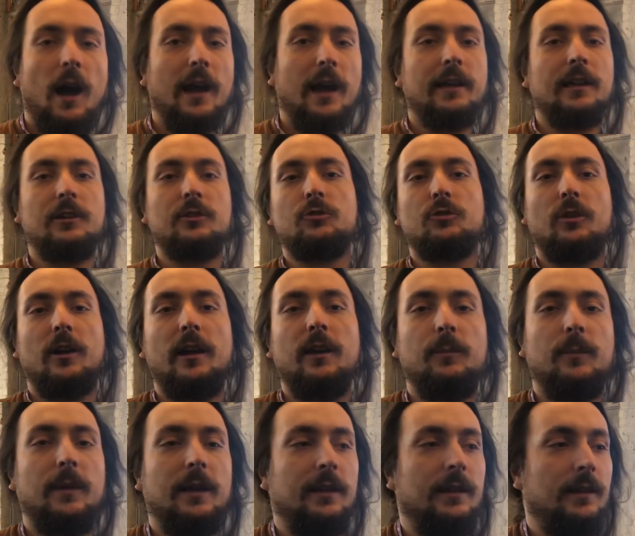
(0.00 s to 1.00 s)
I can try
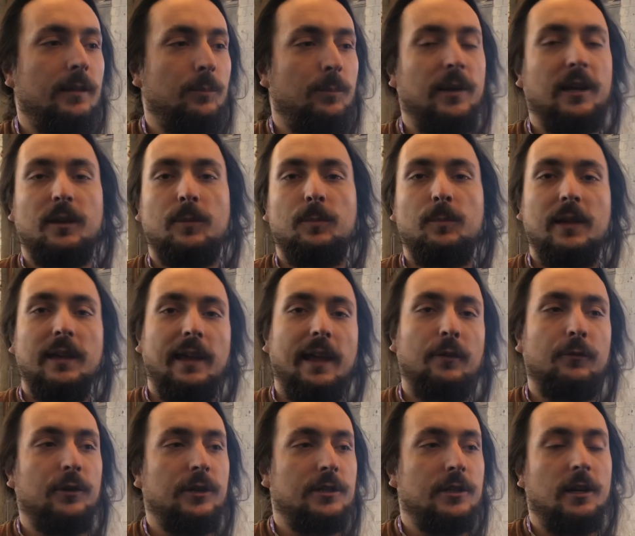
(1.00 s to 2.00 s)
and make it pick me
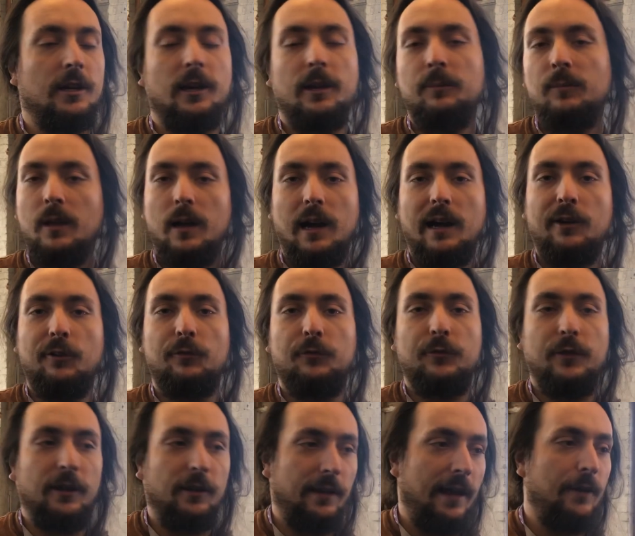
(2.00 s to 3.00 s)
every time. I will
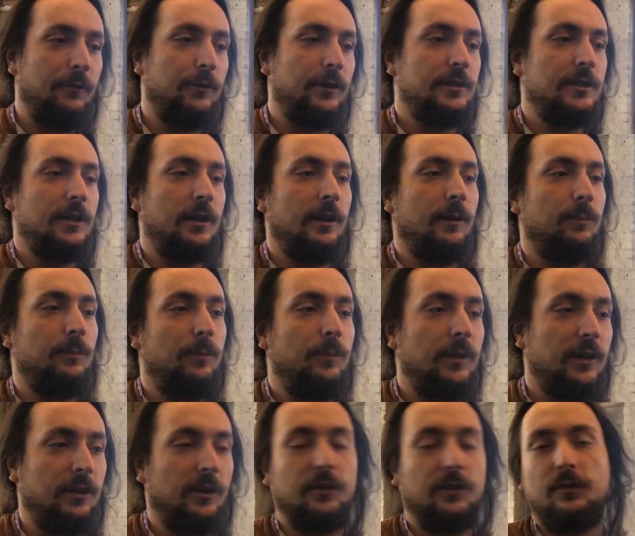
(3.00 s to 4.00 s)
fail every time
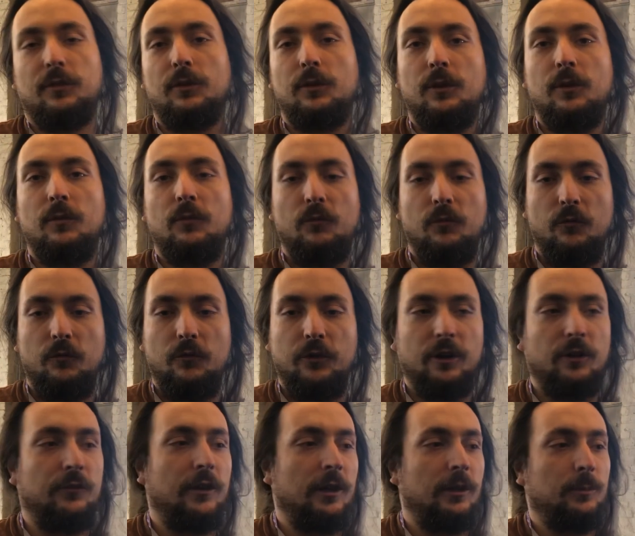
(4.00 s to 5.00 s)
because of the
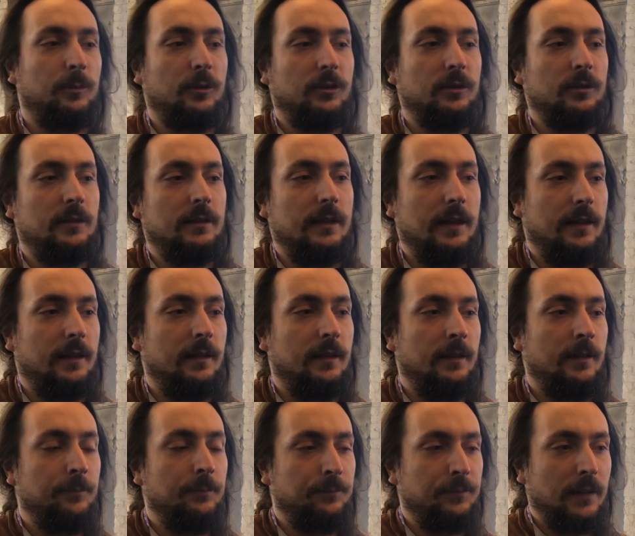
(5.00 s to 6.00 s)
verifiable
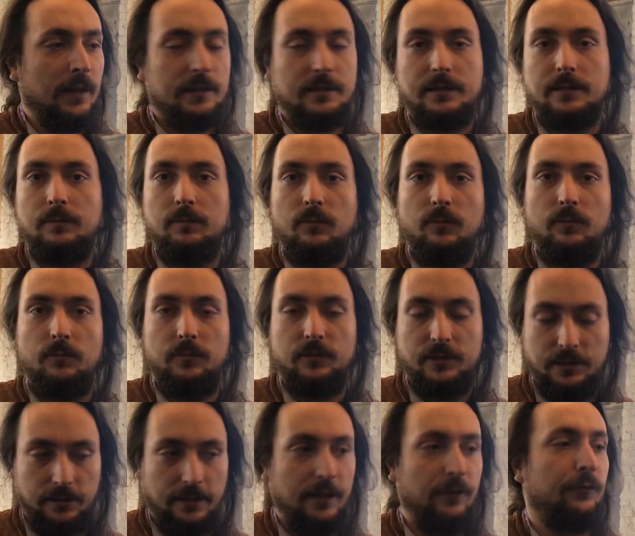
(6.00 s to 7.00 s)

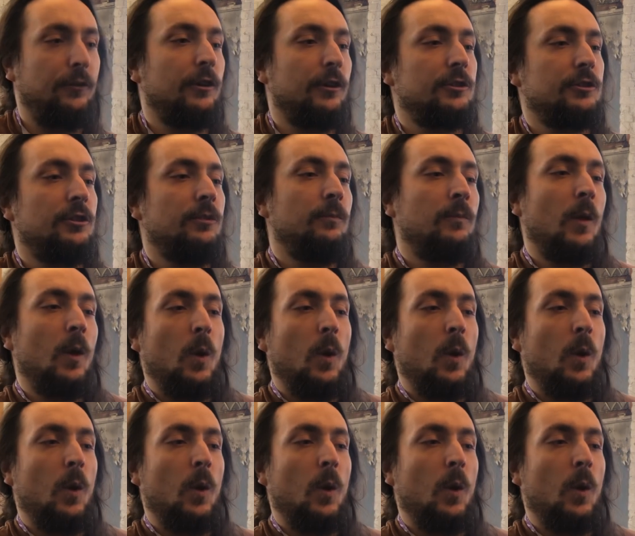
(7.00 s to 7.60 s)
delay function,